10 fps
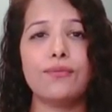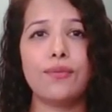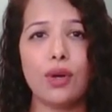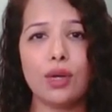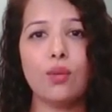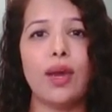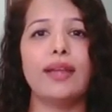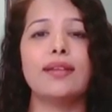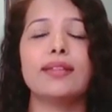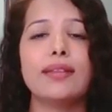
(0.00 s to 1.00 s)
For a
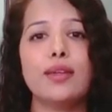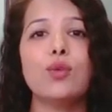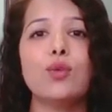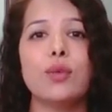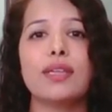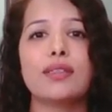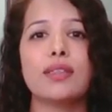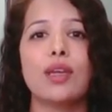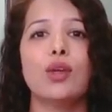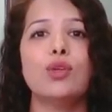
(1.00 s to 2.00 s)
while, say 2 weeks,
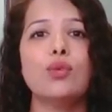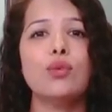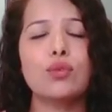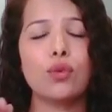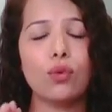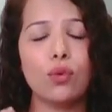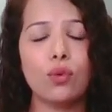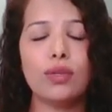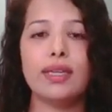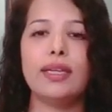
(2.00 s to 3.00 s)
use
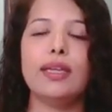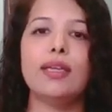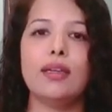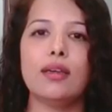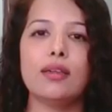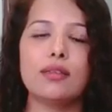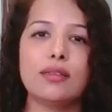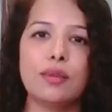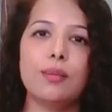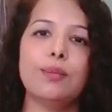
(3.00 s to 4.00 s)
only a
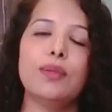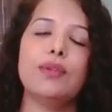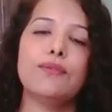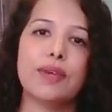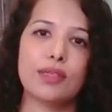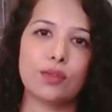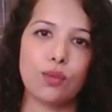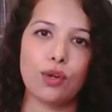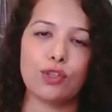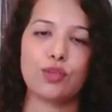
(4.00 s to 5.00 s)
simple face
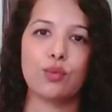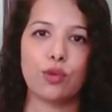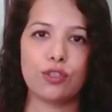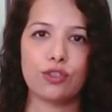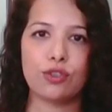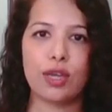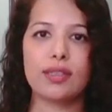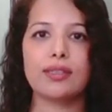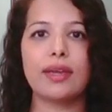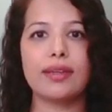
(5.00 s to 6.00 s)
wash,
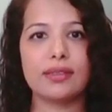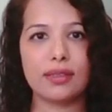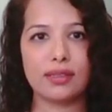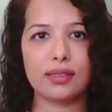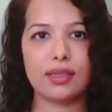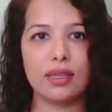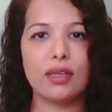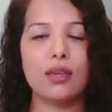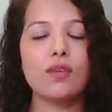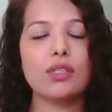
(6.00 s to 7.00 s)
moisturizer, and
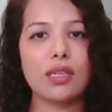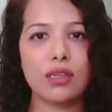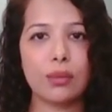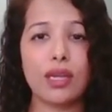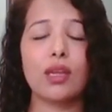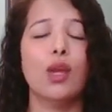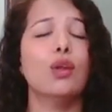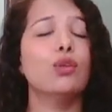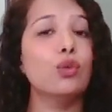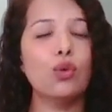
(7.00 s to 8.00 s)
sunscreen. Give your skin a break.
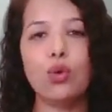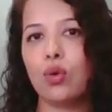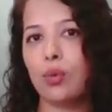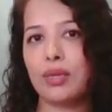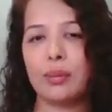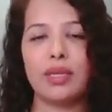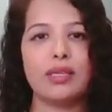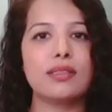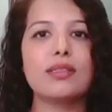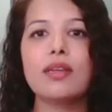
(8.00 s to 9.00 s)
No home
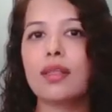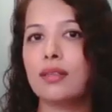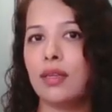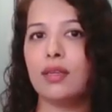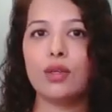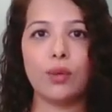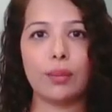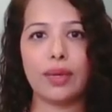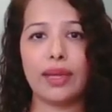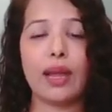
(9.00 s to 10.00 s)
remedies, nothing to
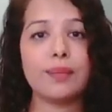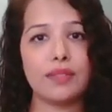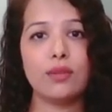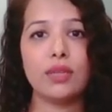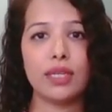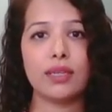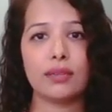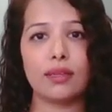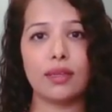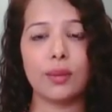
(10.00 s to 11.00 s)
apply, absolutely
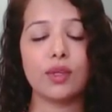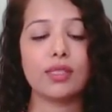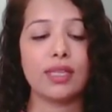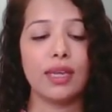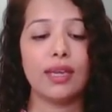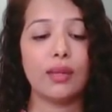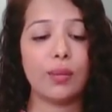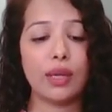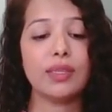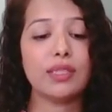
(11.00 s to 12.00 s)
nothing. Because it
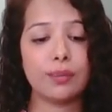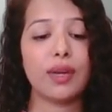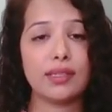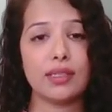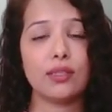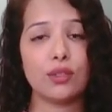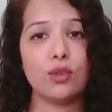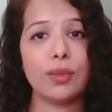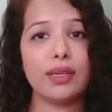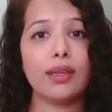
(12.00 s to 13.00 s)
might be surprising to
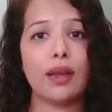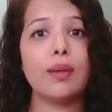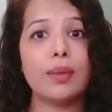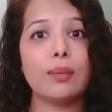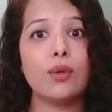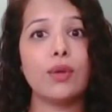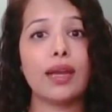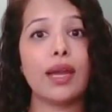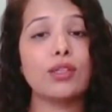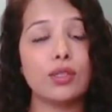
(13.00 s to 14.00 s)
you, but there are people who
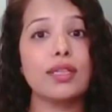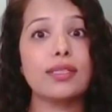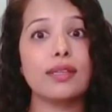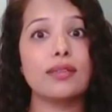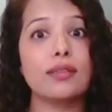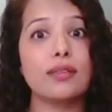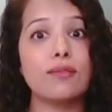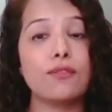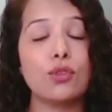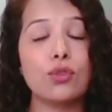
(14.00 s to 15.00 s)
are actually
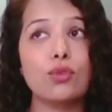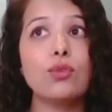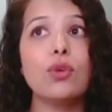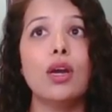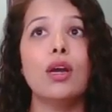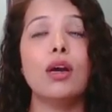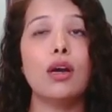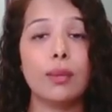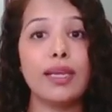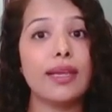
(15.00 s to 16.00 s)
sensitive to
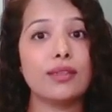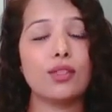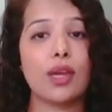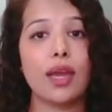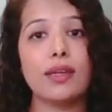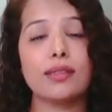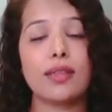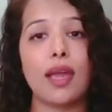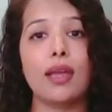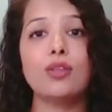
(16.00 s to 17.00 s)
herbal extracts
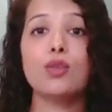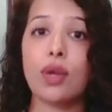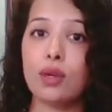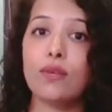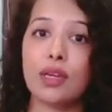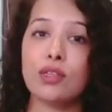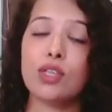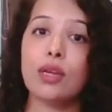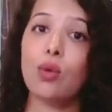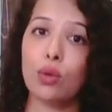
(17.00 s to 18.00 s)
and to aloe vera
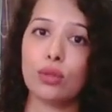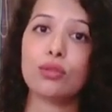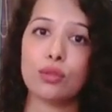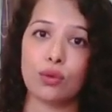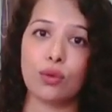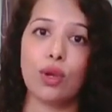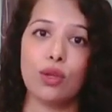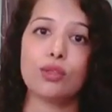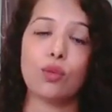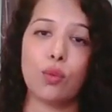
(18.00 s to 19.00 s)
gel also.
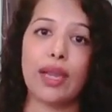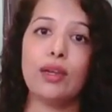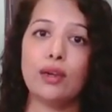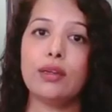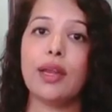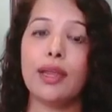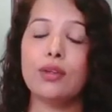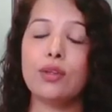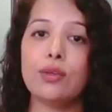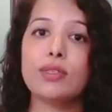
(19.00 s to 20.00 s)
So while you're
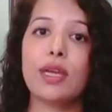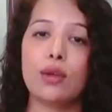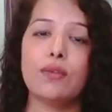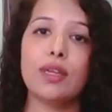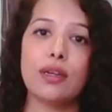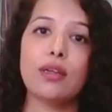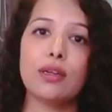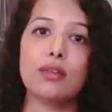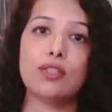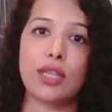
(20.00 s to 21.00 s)
trying to use aloe
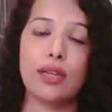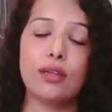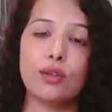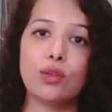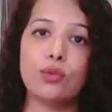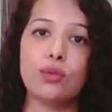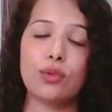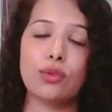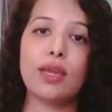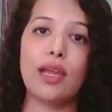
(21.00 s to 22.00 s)
vera gel
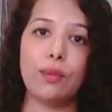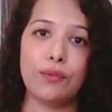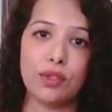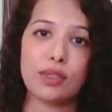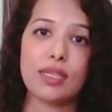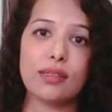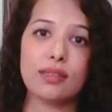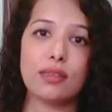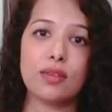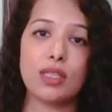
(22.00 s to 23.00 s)
to help with your
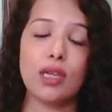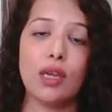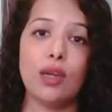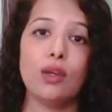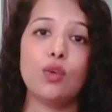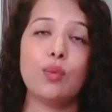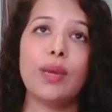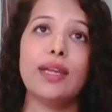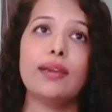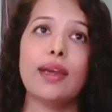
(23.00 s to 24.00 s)
sensitivity, you
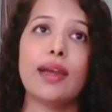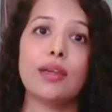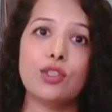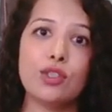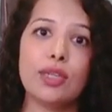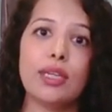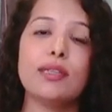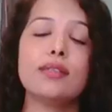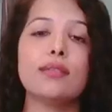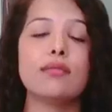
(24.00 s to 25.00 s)
might actually,